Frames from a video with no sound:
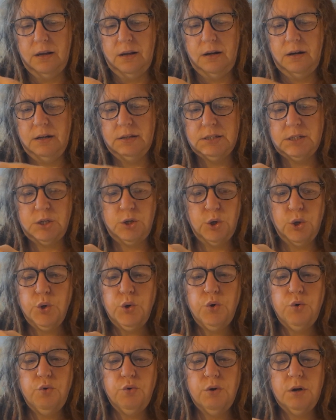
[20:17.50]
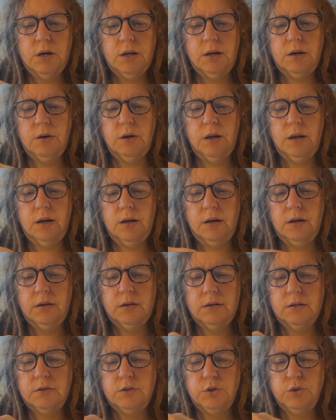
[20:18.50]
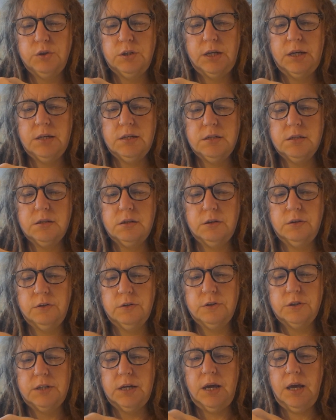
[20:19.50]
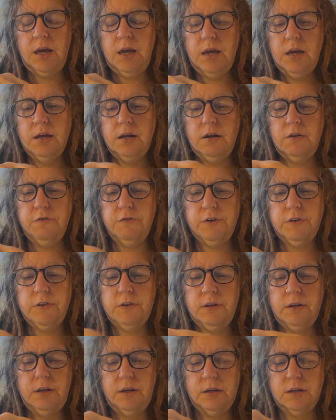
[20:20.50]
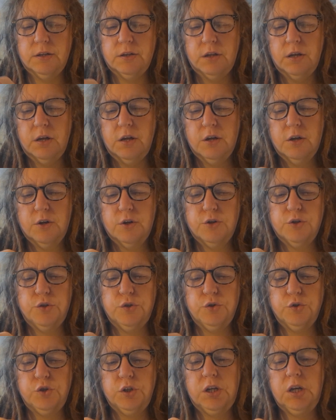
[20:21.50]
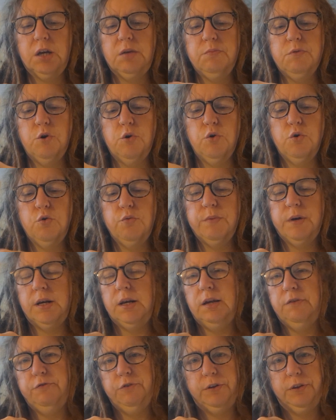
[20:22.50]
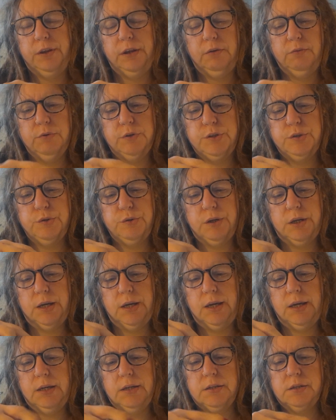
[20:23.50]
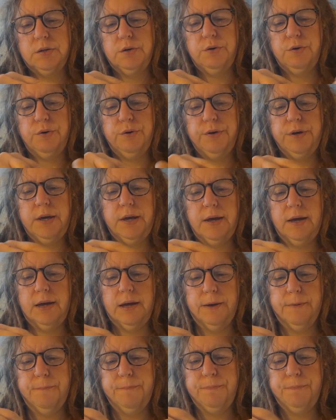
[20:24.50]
let's go, and today is another day and everything. And so she came home and everything was okay. So yeah.